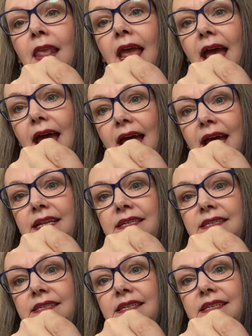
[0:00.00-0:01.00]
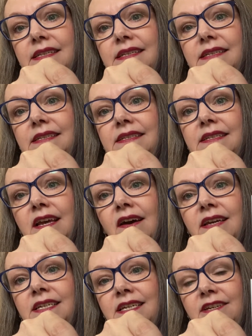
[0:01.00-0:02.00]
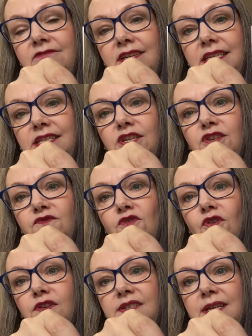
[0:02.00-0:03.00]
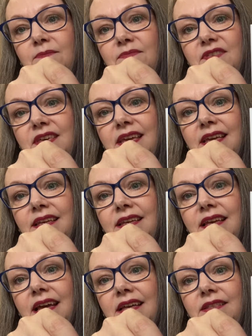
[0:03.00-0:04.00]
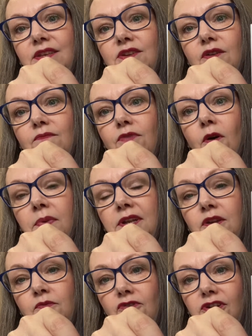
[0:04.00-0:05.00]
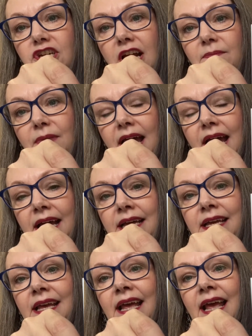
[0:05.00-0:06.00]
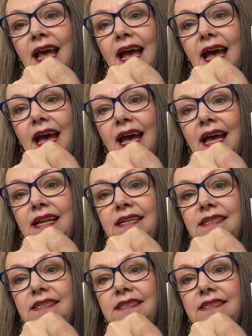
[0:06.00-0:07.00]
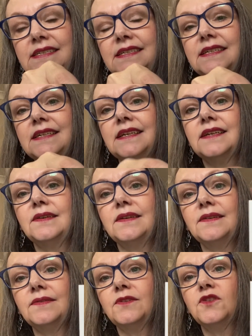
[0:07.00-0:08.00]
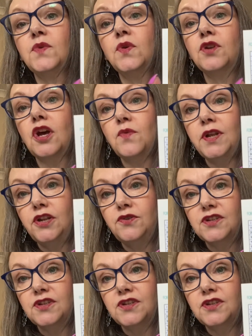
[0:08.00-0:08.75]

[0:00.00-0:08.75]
And the idea is that you've got something that you can pop in your project bag, and because we all know we lose